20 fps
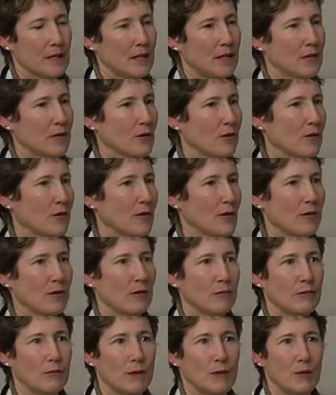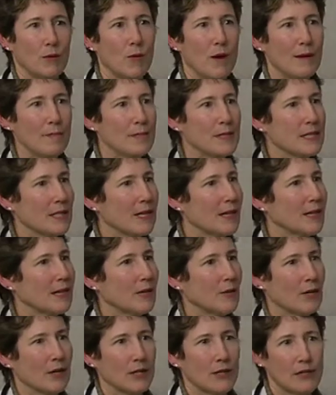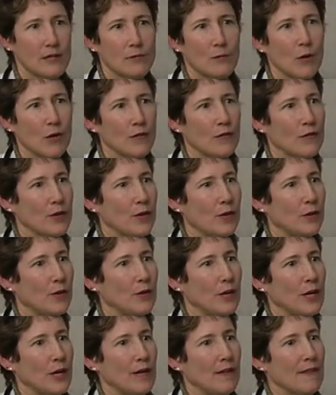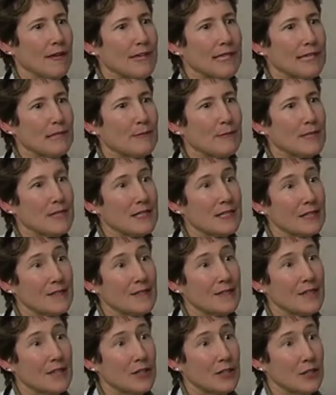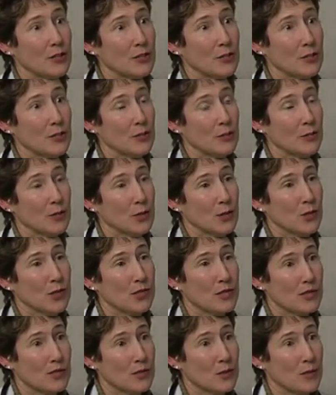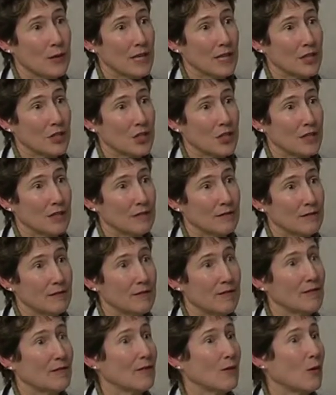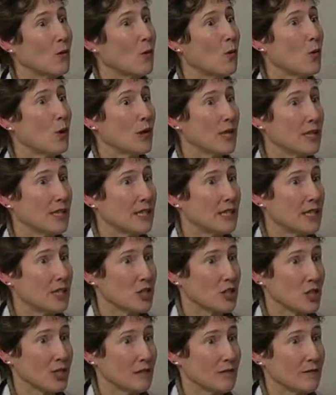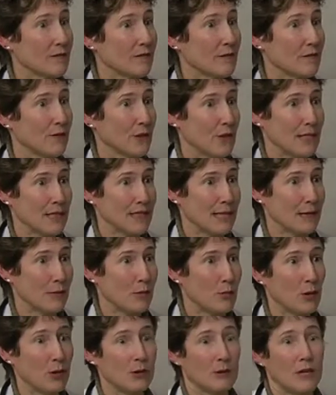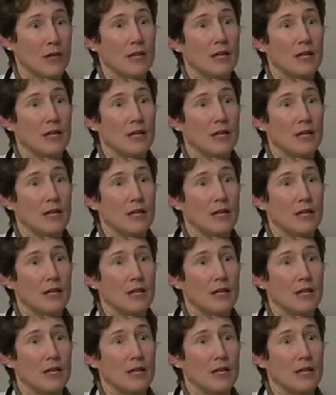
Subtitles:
either a website or on a smartphone that's specific to the person's question or condition, for example,